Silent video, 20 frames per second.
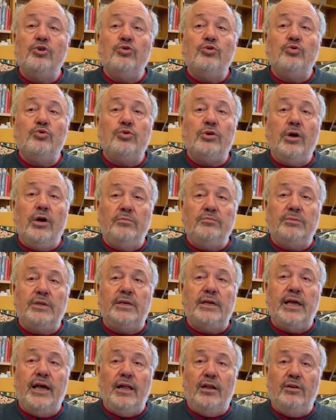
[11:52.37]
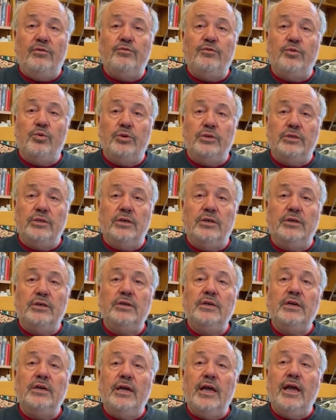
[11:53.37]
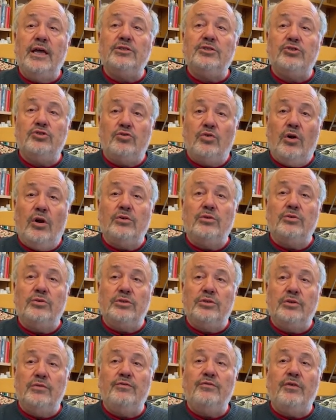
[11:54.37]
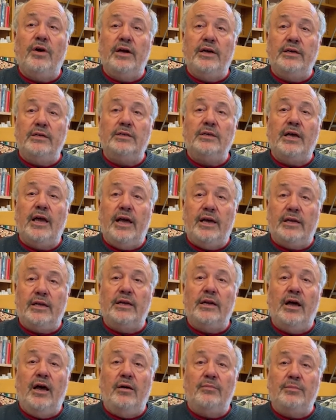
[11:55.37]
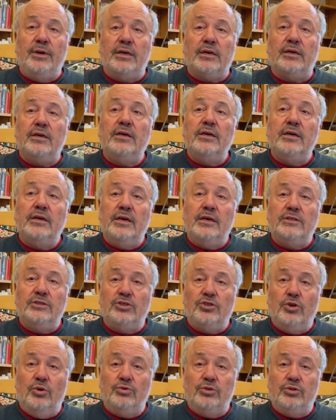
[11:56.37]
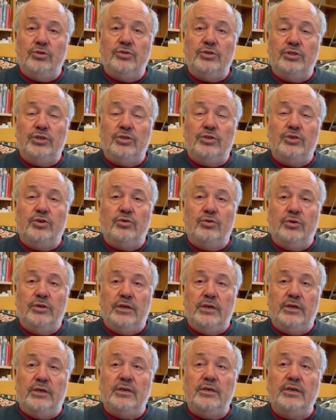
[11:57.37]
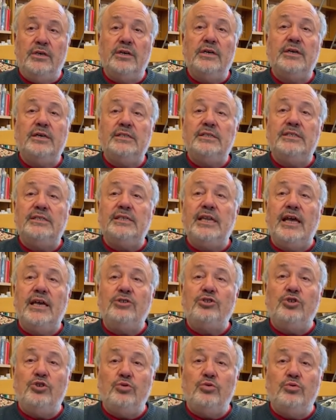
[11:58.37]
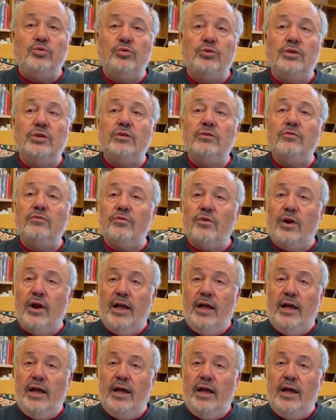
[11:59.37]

who come to California and struggle to find economic and social security. Stay tuned for